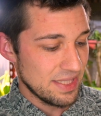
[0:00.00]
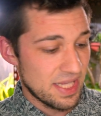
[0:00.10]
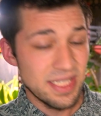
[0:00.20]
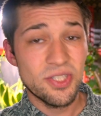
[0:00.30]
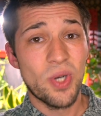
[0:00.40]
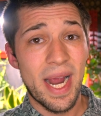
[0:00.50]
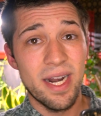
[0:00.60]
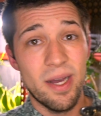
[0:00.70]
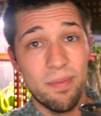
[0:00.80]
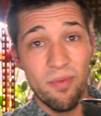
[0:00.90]
this
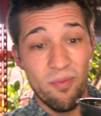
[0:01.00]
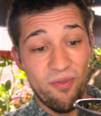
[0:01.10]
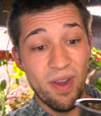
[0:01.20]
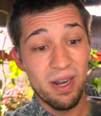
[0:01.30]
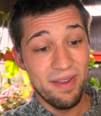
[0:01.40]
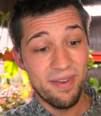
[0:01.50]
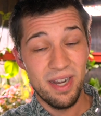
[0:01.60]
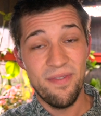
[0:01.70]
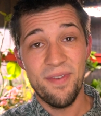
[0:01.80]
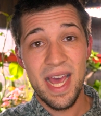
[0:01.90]
dried up very,
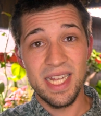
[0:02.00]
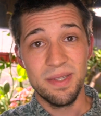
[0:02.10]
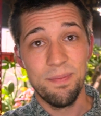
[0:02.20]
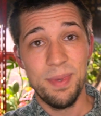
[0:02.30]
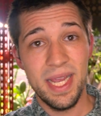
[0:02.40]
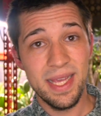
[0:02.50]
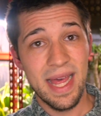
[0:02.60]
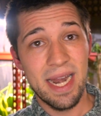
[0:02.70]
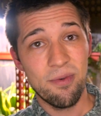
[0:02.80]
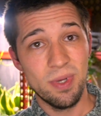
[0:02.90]
very fast, being
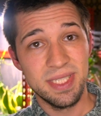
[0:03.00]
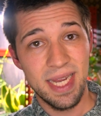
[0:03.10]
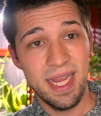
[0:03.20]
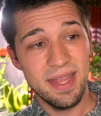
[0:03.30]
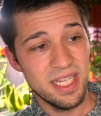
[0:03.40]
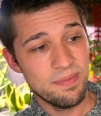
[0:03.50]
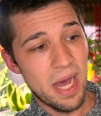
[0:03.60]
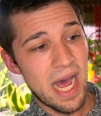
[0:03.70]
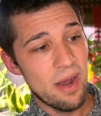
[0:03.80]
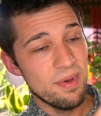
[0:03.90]
that it was in this
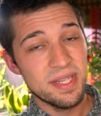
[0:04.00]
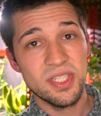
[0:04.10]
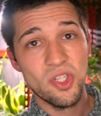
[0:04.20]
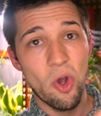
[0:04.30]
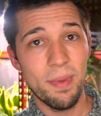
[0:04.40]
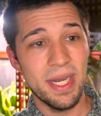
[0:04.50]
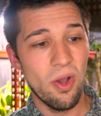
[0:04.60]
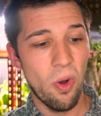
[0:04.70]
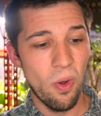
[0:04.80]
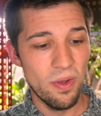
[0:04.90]
pot with so many
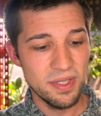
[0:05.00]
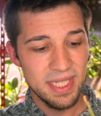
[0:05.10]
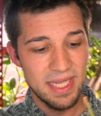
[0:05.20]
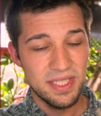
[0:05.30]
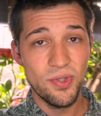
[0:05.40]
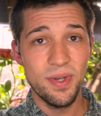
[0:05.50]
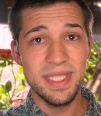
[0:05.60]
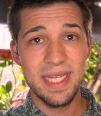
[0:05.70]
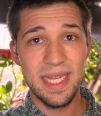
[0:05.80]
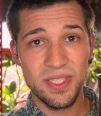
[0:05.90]
holes. As soon
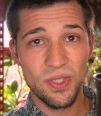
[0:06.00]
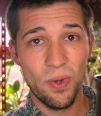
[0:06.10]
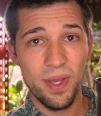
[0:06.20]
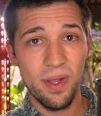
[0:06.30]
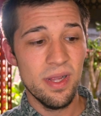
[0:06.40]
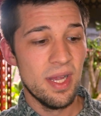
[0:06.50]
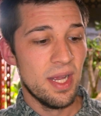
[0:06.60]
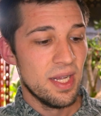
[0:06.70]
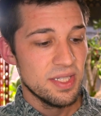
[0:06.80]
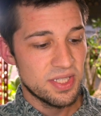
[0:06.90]
as soil
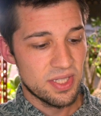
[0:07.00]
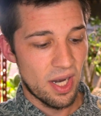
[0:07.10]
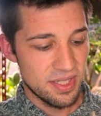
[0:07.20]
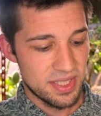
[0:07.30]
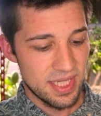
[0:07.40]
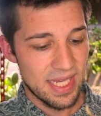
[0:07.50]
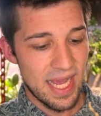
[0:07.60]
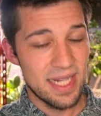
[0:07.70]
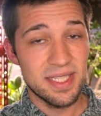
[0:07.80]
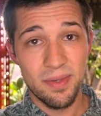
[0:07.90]
starts to
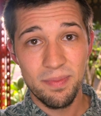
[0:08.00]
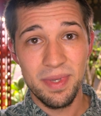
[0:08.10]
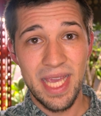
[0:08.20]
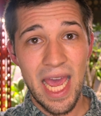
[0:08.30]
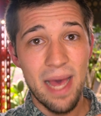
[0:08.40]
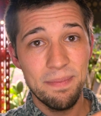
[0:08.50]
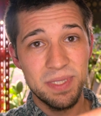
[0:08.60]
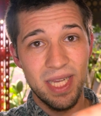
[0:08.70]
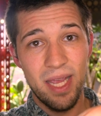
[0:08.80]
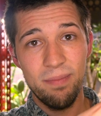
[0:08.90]
get some
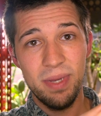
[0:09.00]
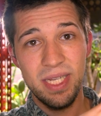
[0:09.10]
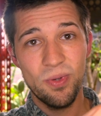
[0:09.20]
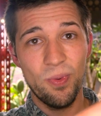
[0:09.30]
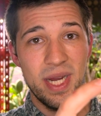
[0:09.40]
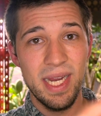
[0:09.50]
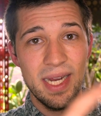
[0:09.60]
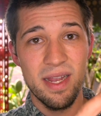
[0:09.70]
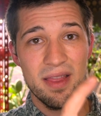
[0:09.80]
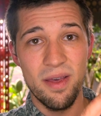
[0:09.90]
gaps in
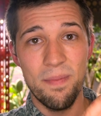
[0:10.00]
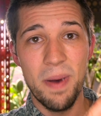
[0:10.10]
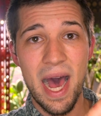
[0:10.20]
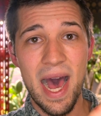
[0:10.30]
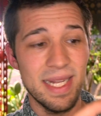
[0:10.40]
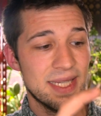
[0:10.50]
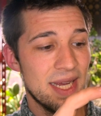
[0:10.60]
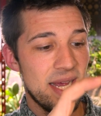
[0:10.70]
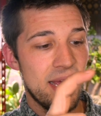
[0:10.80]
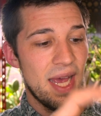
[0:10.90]
between the pot
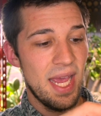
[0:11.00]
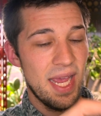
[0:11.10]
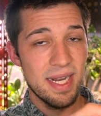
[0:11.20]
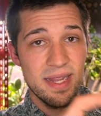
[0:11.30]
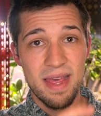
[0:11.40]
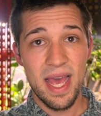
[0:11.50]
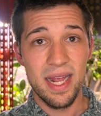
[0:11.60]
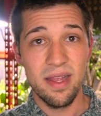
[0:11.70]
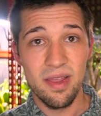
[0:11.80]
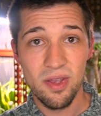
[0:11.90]
and
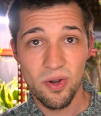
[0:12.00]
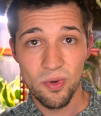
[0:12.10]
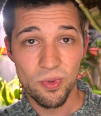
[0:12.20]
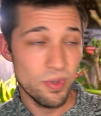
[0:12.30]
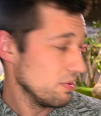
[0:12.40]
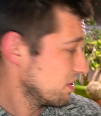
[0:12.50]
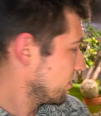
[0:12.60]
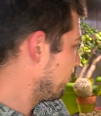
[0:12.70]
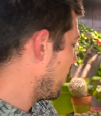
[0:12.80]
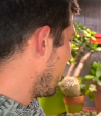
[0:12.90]
then the
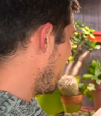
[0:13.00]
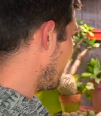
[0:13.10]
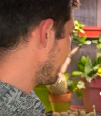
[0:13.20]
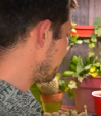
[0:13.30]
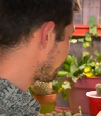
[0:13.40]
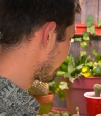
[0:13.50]
root ball,